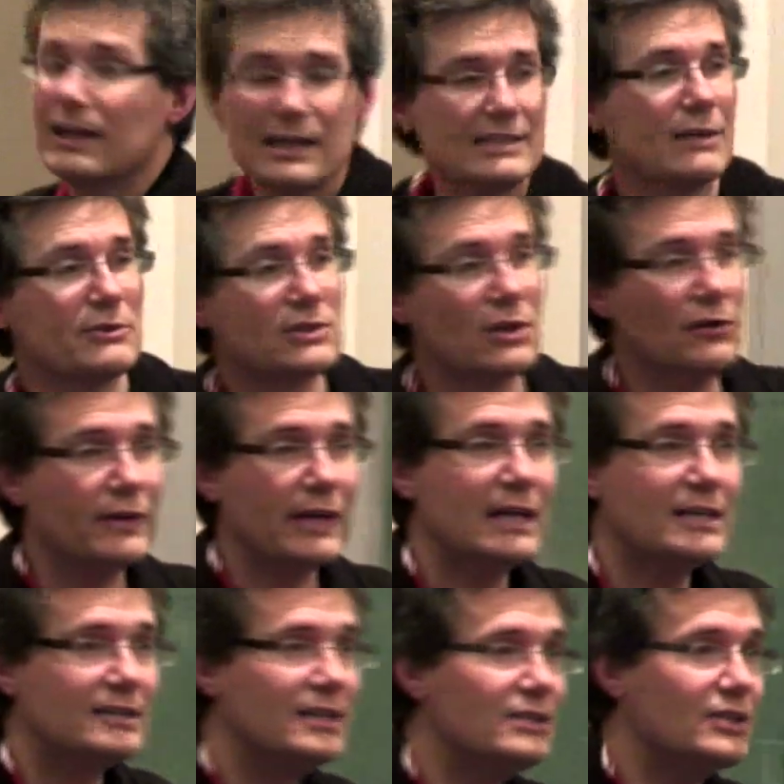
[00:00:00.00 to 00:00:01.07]
Unless I was
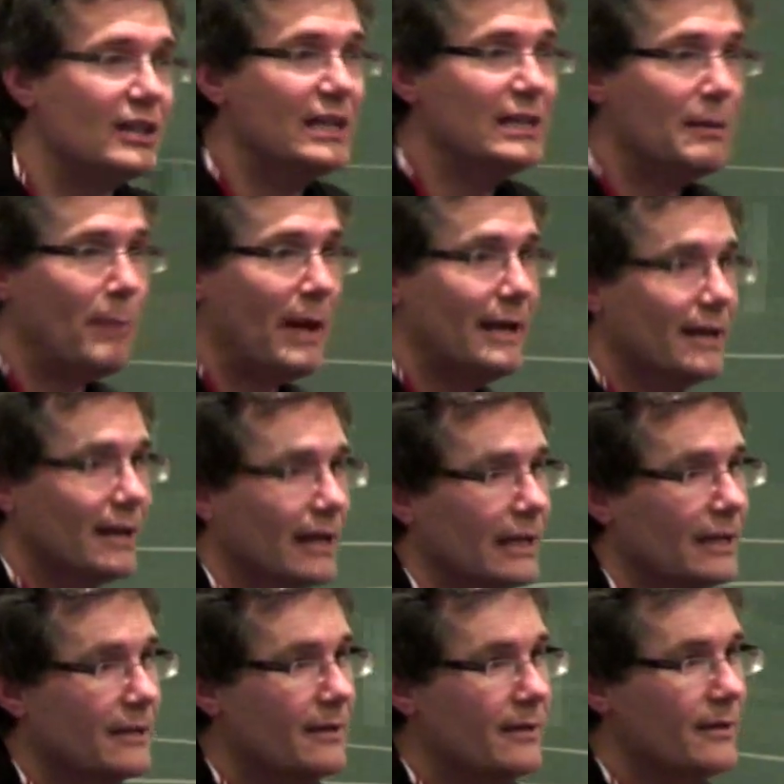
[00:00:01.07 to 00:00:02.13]
solving each digit
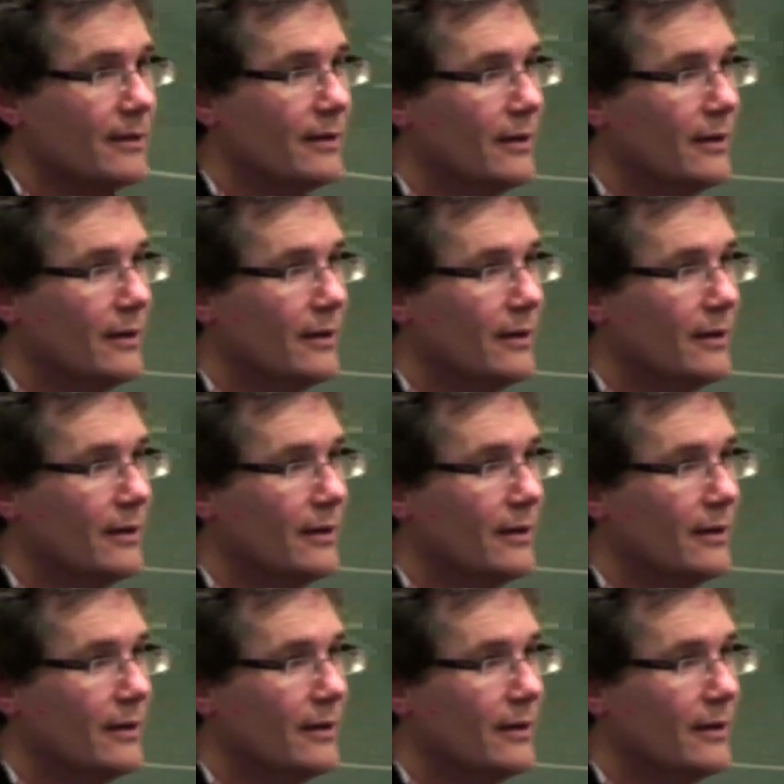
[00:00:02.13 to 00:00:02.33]
independently.